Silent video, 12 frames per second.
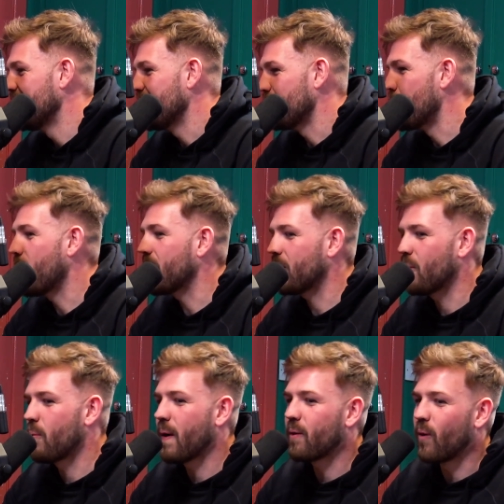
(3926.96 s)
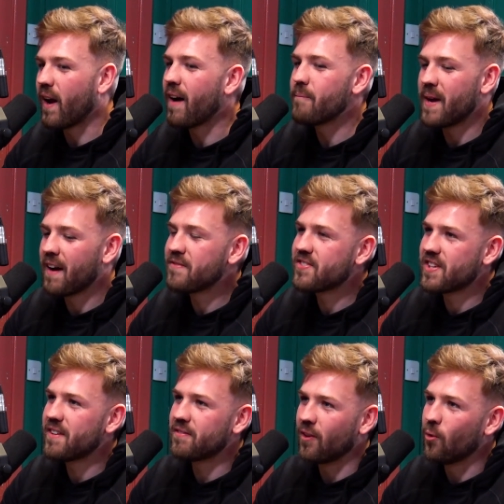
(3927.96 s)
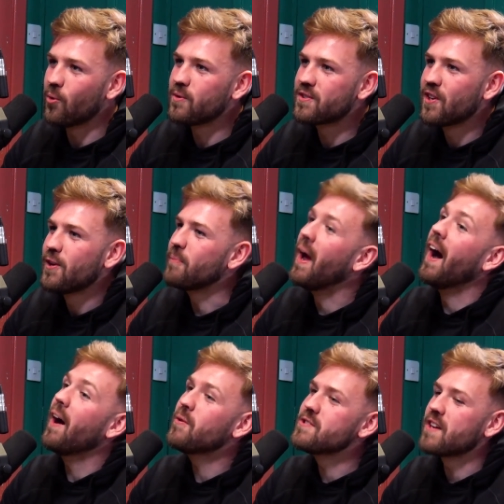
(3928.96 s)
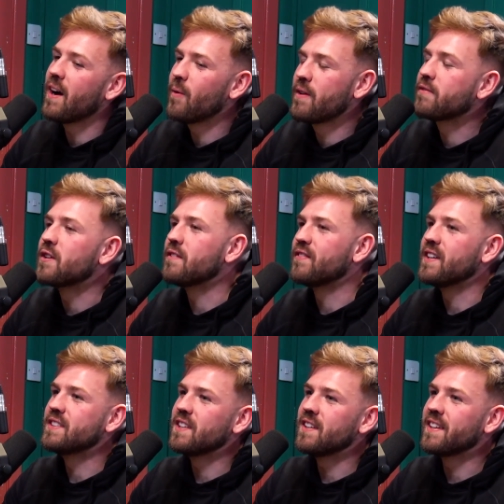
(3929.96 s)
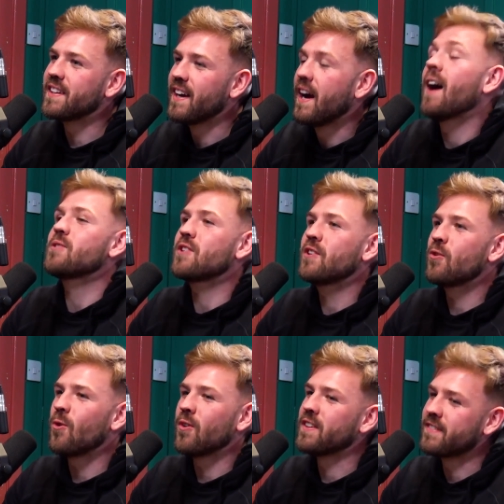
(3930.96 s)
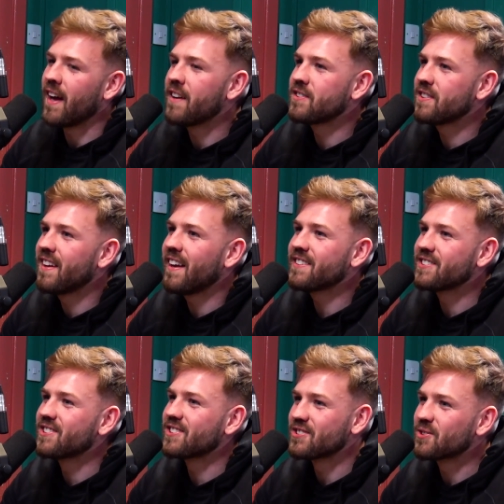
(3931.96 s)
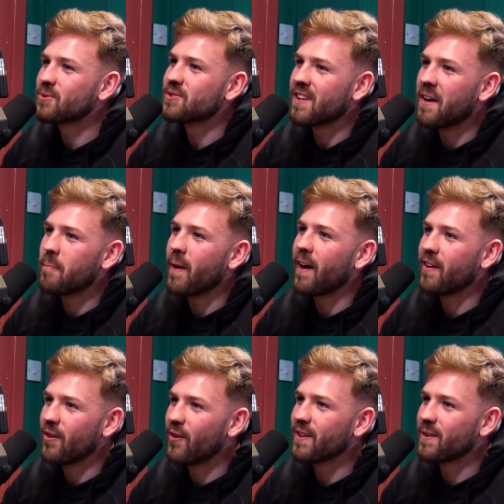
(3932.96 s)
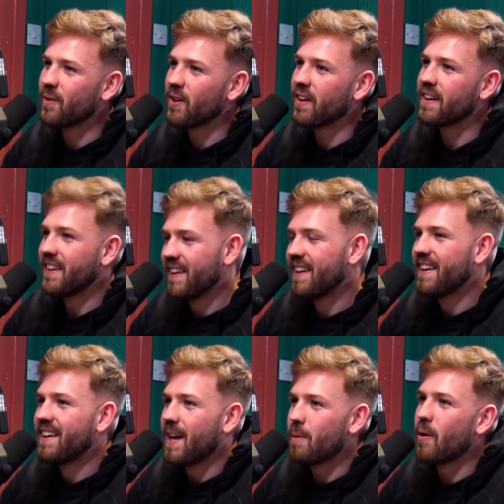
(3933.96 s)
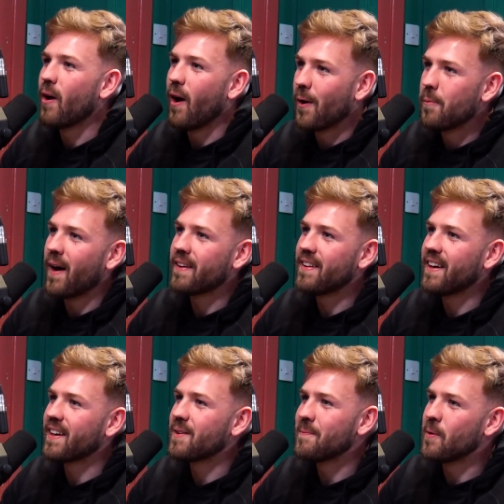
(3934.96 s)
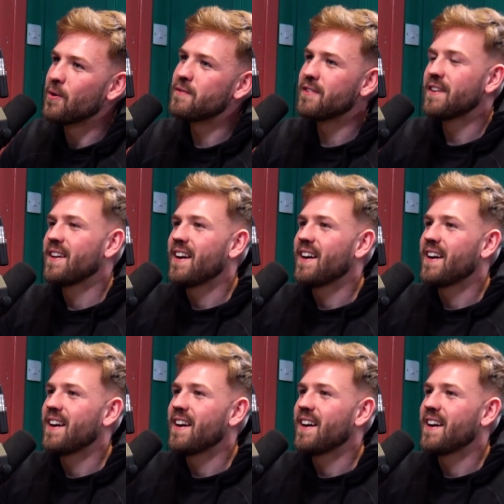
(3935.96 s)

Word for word: we'll pick we'll pick What I mean, I've saved loads. Yeah, I was I went for a phase of like I was gonna go like dancing classes because I was that paranoid about, like, about, how badly I can move. That's